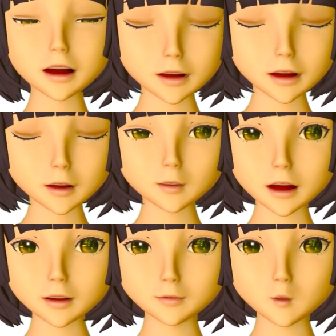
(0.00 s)
It doesn't
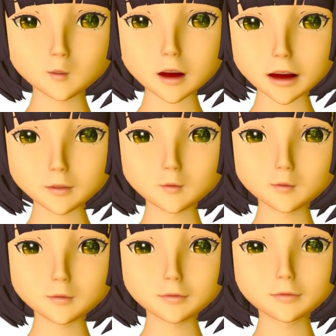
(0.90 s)
become too much of a
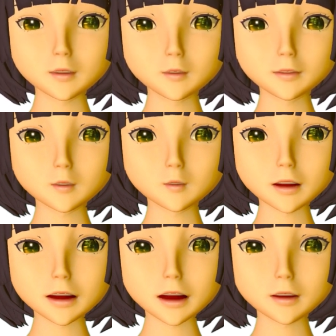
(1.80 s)
problem not
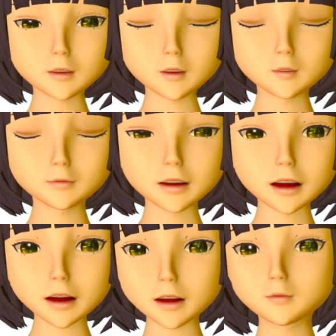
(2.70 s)
knowing that at the
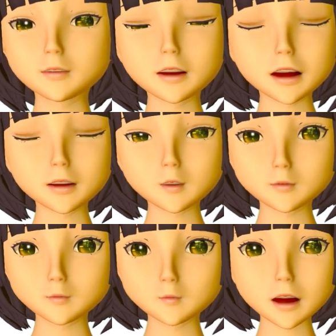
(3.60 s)
beginning, but as
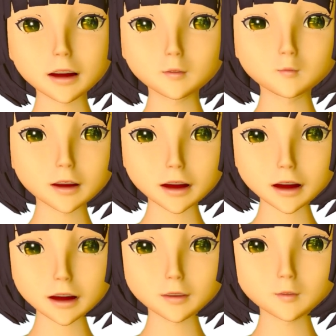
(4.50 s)
we progress, we
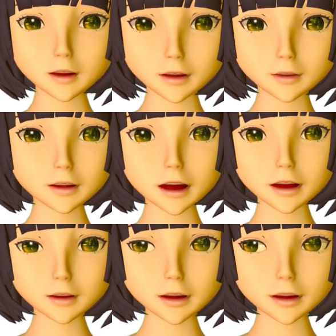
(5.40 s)
need to
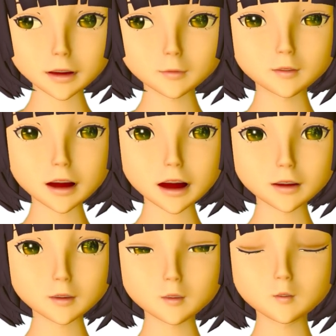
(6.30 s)
understand this.
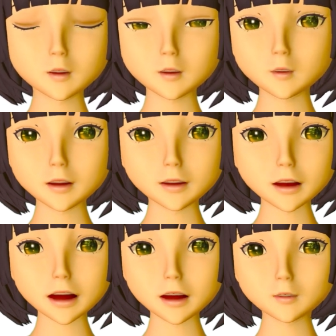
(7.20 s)
And in order to
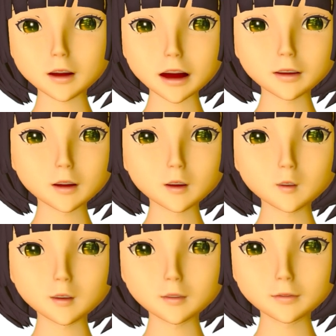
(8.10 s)
understand it, we need to know
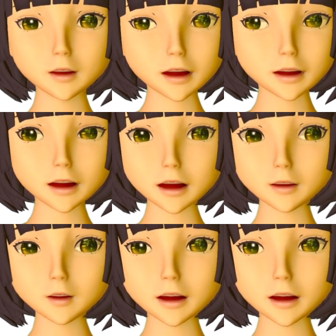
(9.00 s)
what we've just learned.